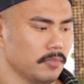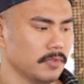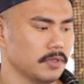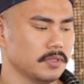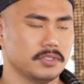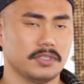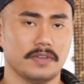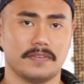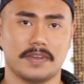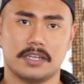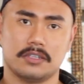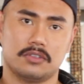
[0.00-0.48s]

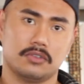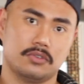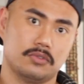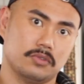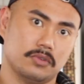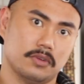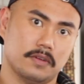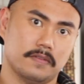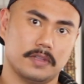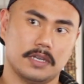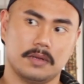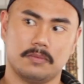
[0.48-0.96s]
So I got
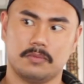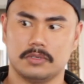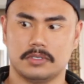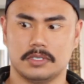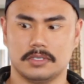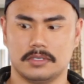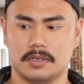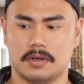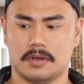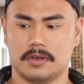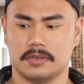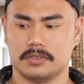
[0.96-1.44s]
2 of them, which
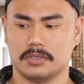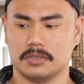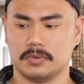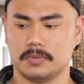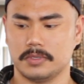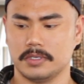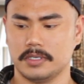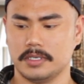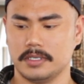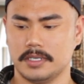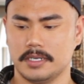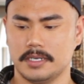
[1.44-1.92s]
is also
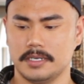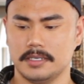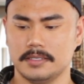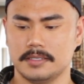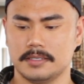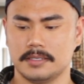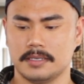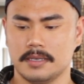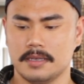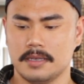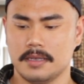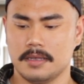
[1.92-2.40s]
really
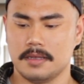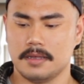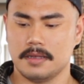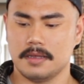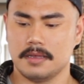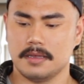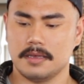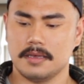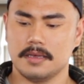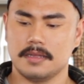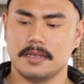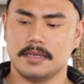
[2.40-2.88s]
nice.
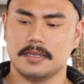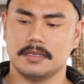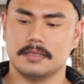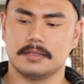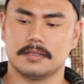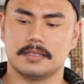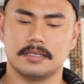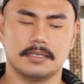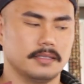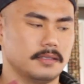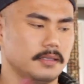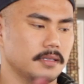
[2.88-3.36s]

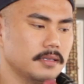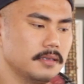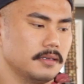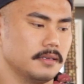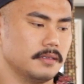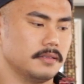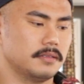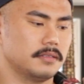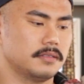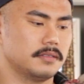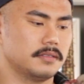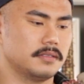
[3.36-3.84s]

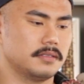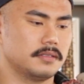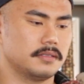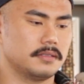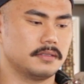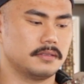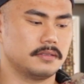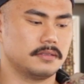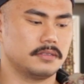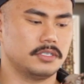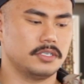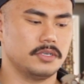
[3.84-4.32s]
The
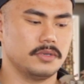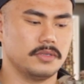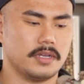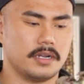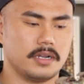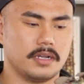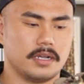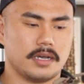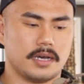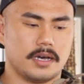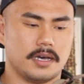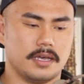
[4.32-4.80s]
2 that
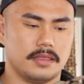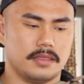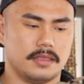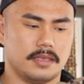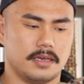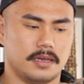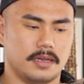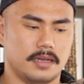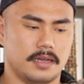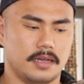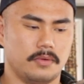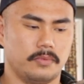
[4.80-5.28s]
I got
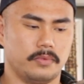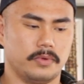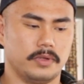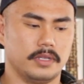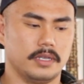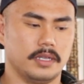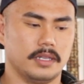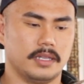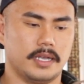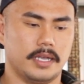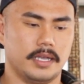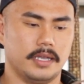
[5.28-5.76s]
that I
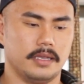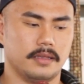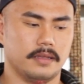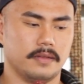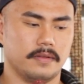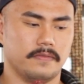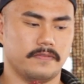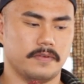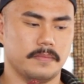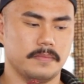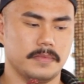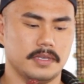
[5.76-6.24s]
really like
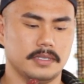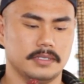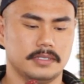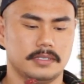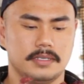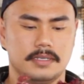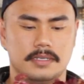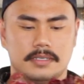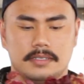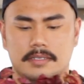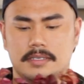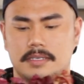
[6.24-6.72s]
from this
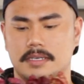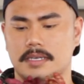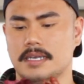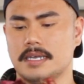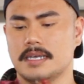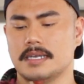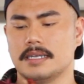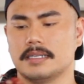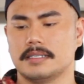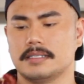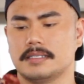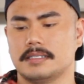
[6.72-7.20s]
is the
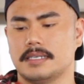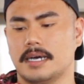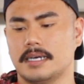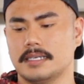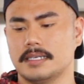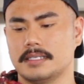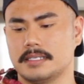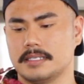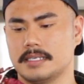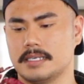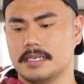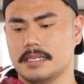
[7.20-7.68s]

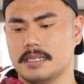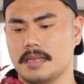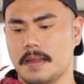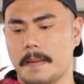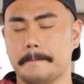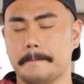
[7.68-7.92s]
Tuscan